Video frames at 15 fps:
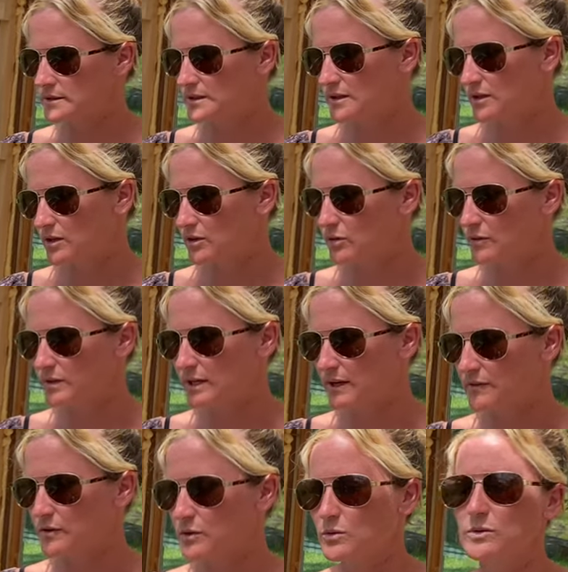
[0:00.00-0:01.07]
you know, they
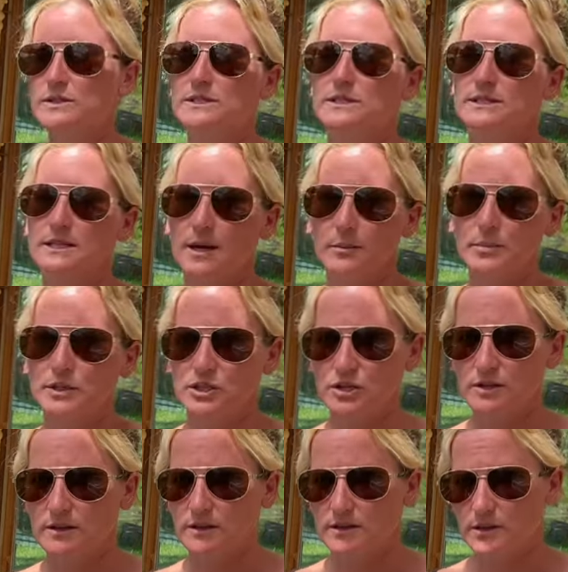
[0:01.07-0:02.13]
have their own
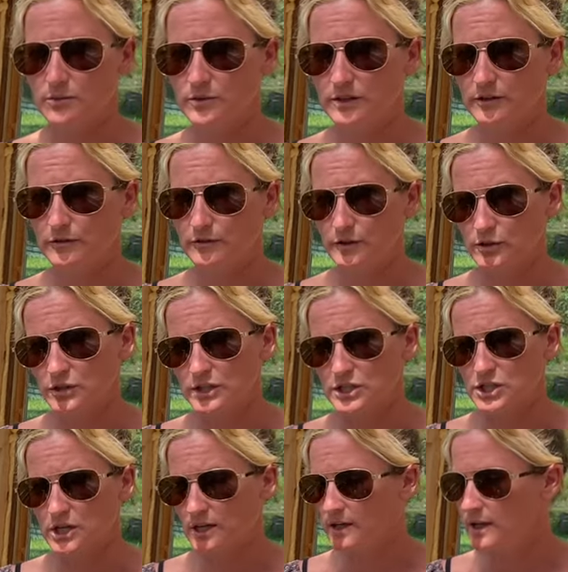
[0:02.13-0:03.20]
temperature that they really
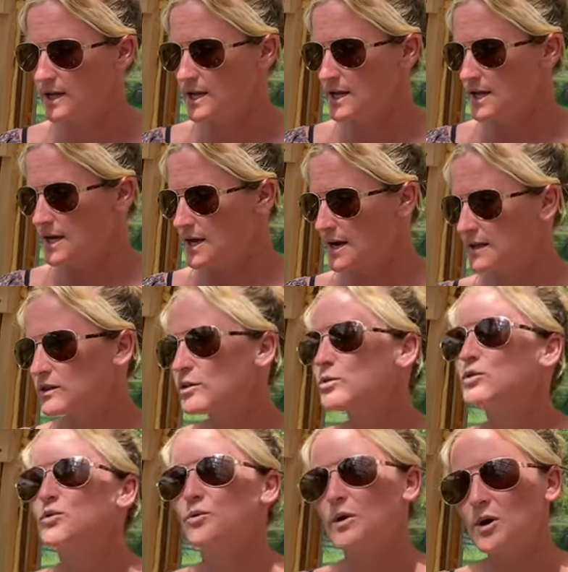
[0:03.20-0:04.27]
flourish in, and they'll
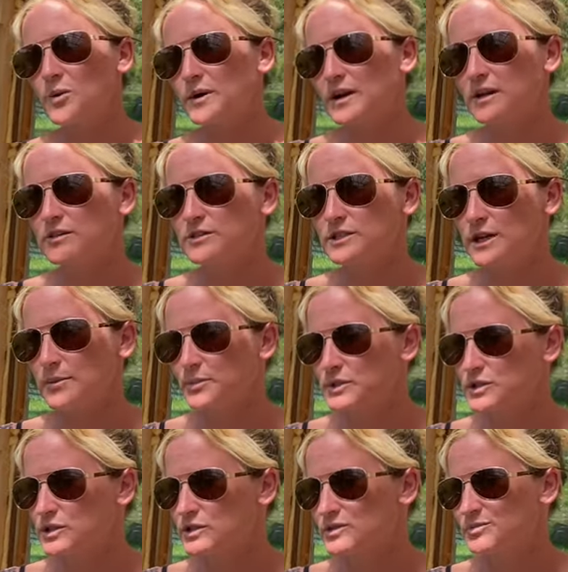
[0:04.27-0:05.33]
grow in other
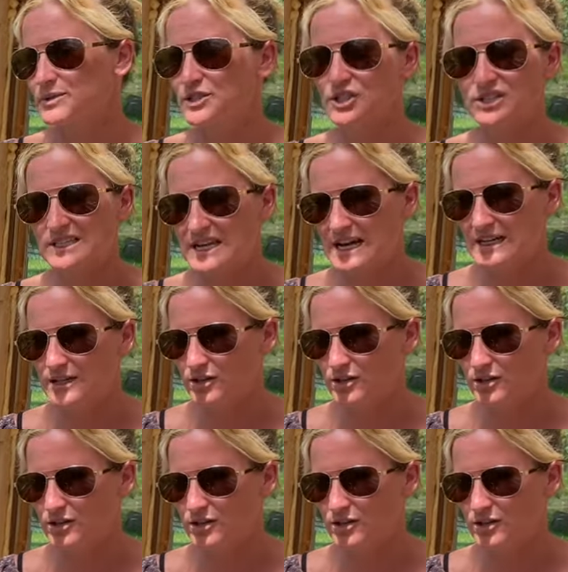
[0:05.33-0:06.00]
temperatures, but just not